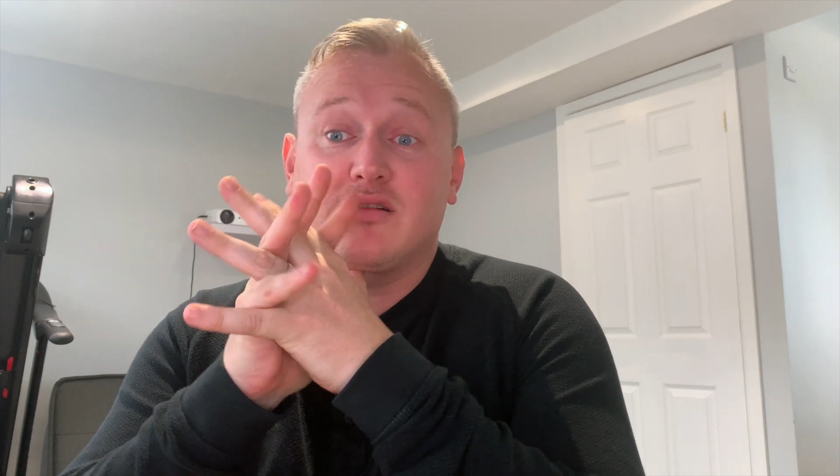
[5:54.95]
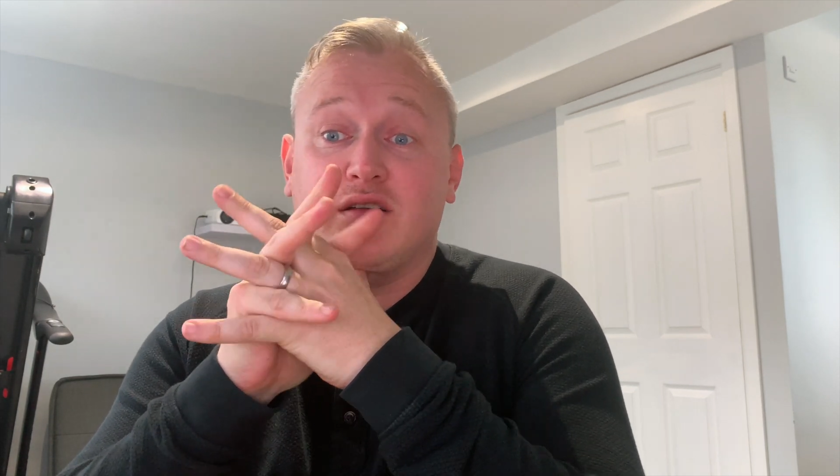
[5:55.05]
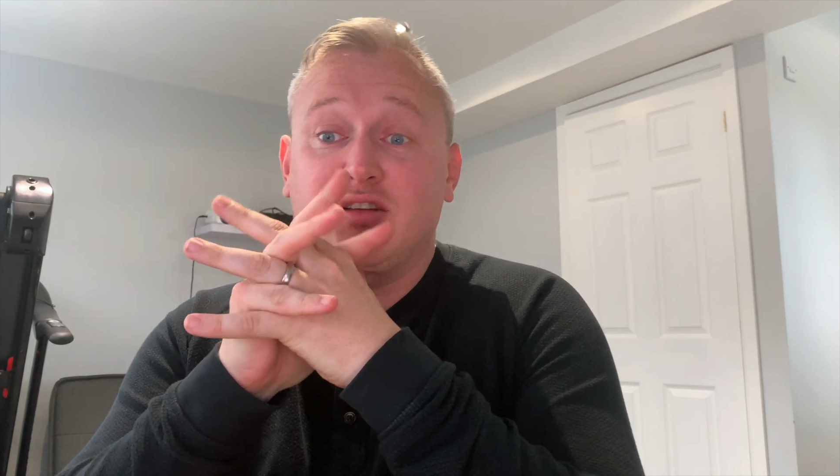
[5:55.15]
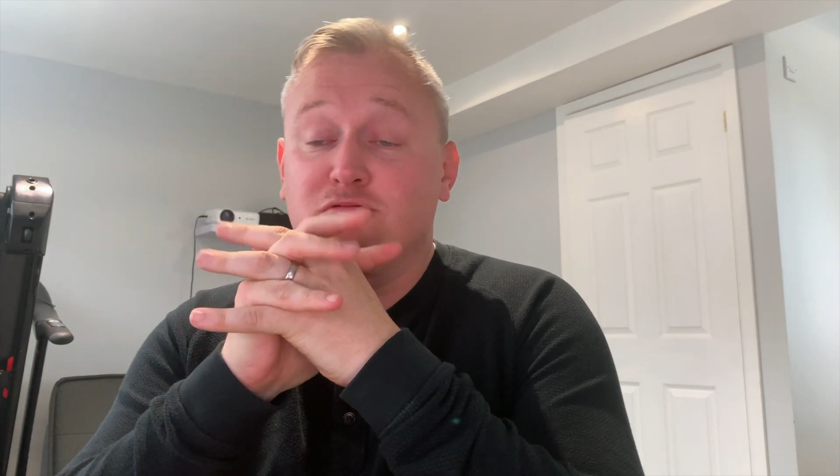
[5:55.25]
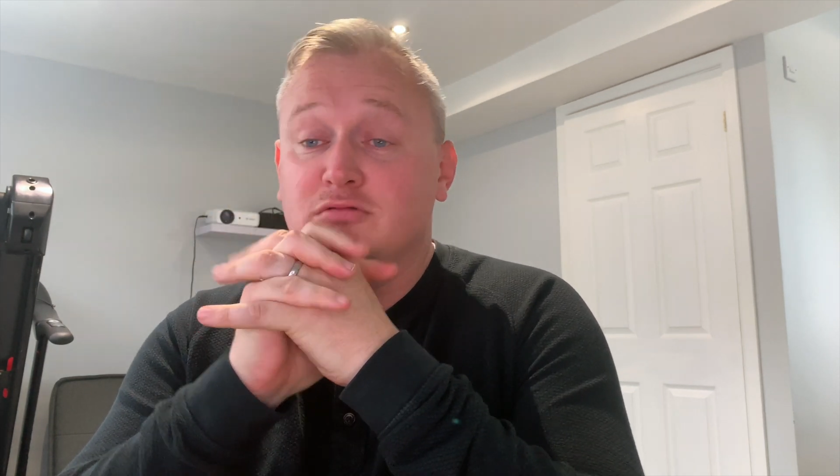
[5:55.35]

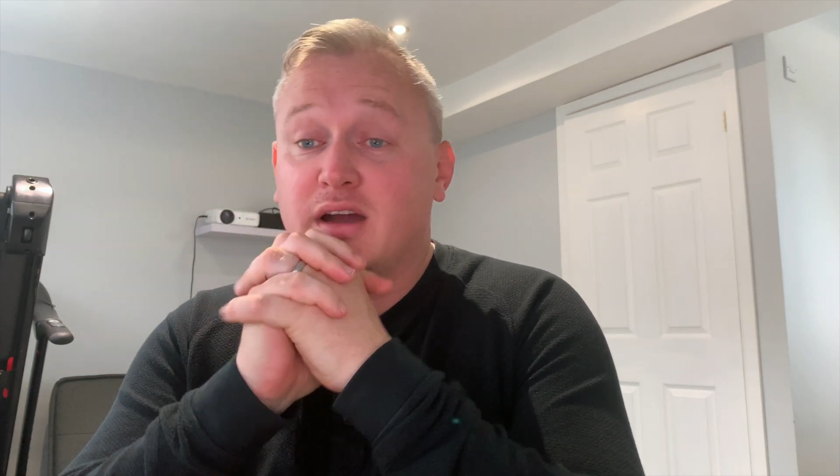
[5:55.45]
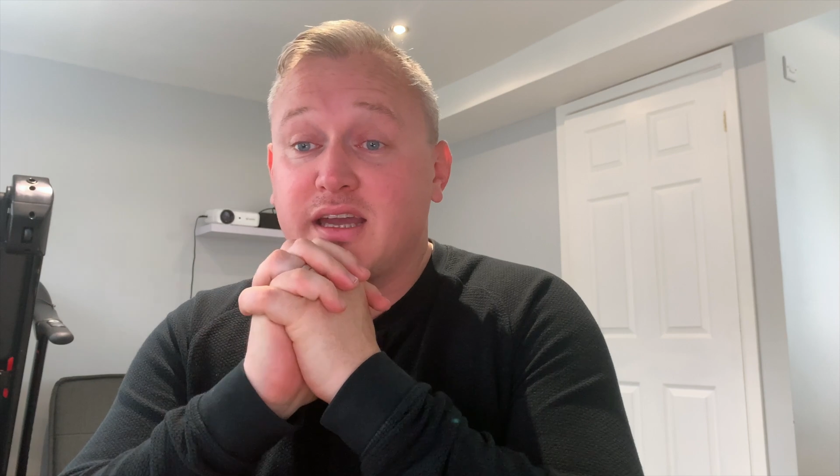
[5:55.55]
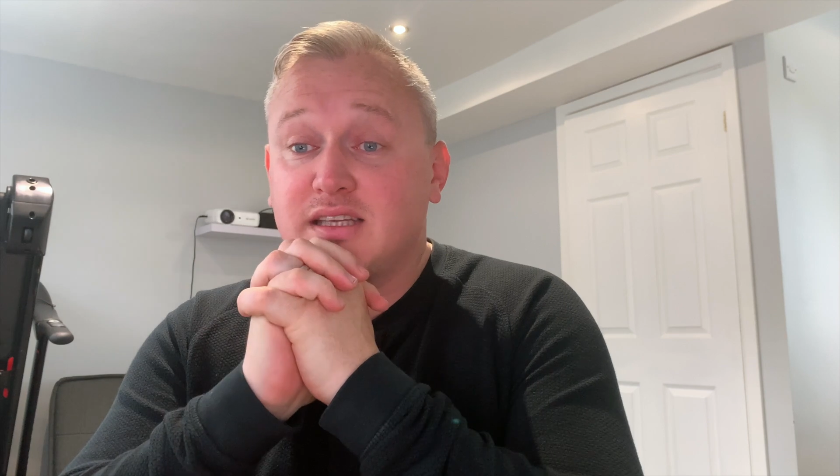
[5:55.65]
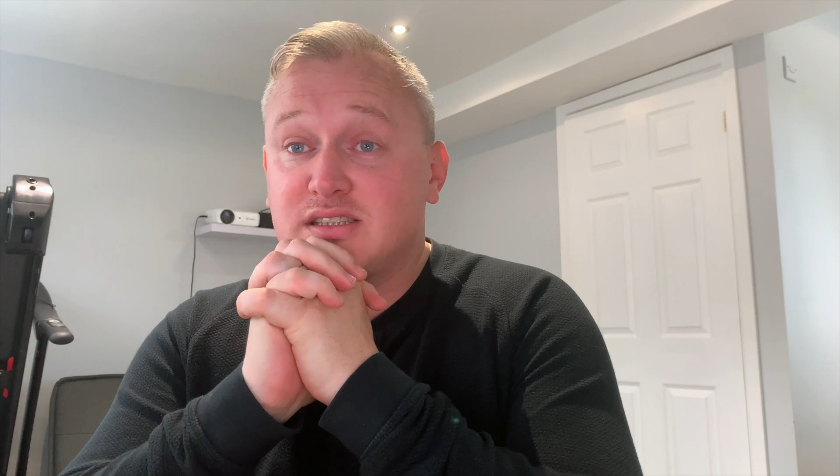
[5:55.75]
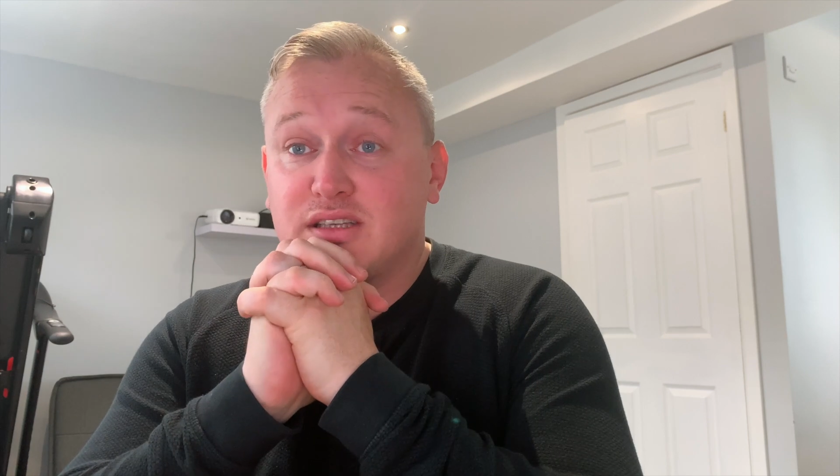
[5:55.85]
and you
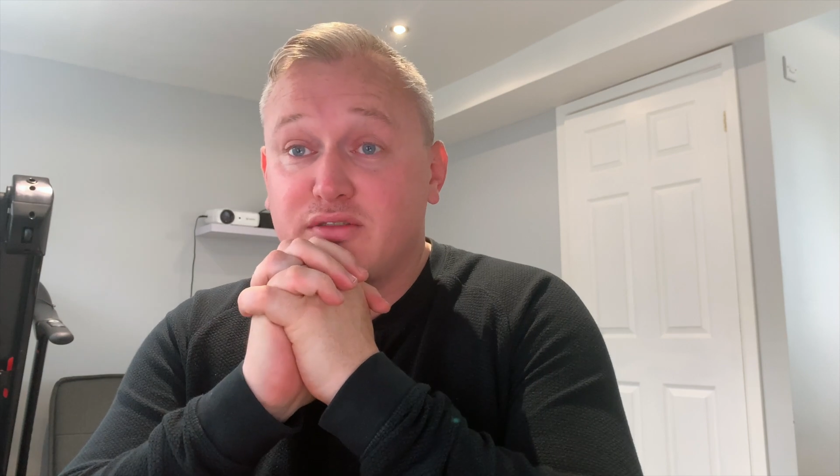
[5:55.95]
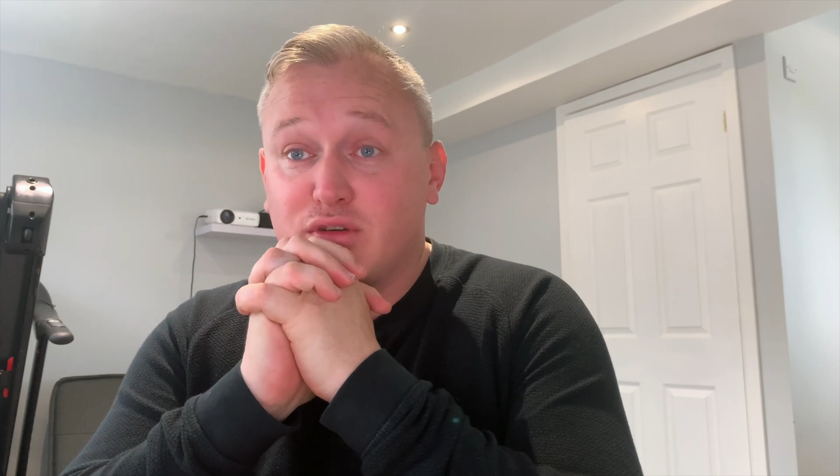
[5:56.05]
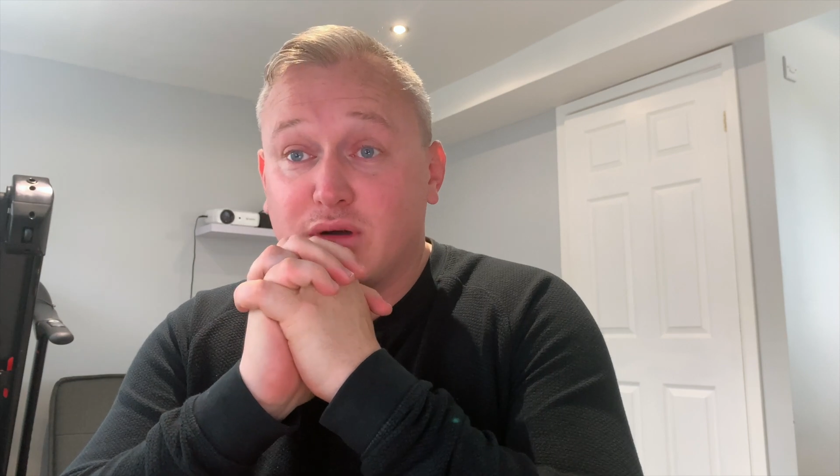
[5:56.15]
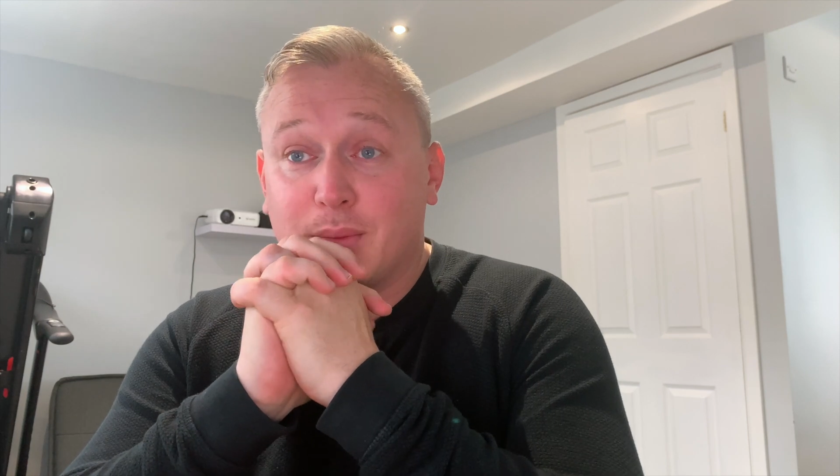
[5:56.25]
write if you are